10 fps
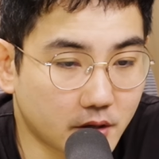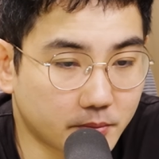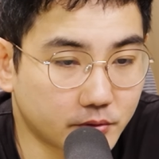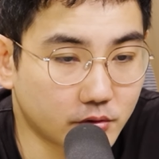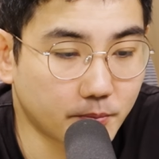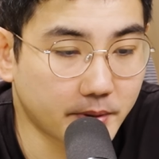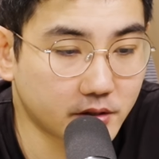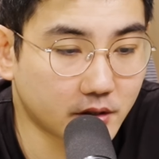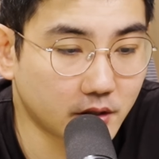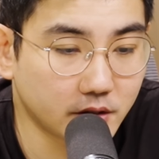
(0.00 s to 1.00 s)
Yeah, so
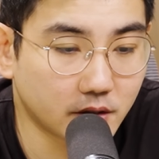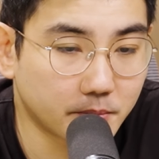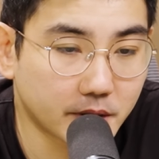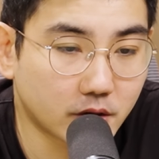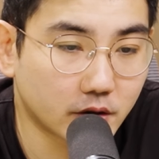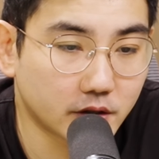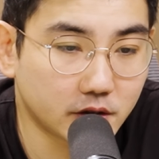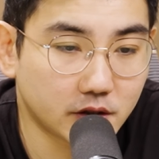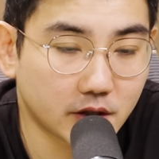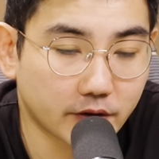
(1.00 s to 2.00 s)
basically the Bitcoin
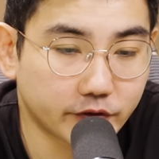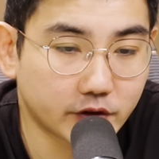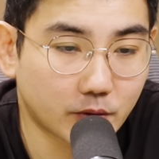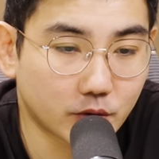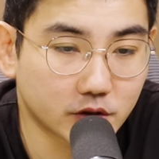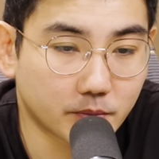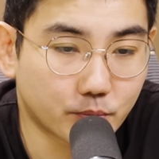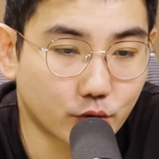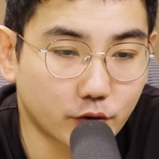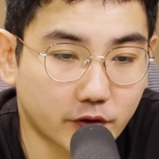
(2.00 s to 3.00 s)
ETF that was
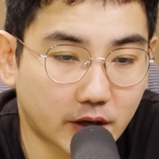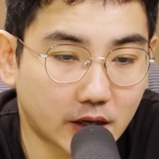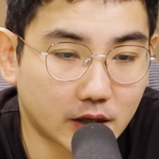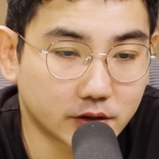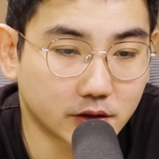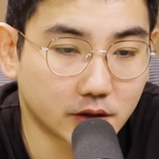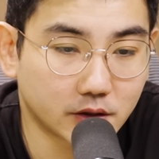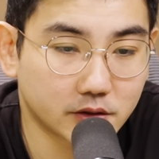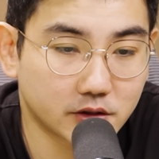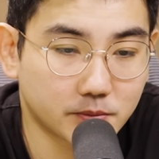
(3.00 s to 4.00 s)
approved are
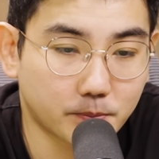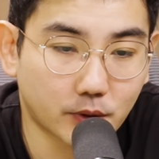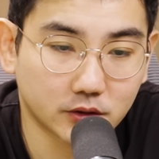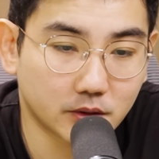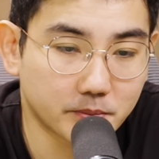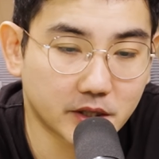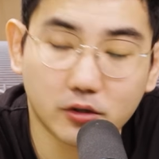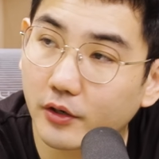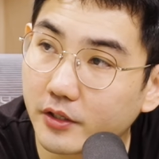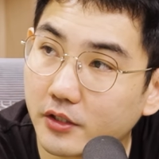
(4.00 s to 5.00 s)
the spot Bitcoin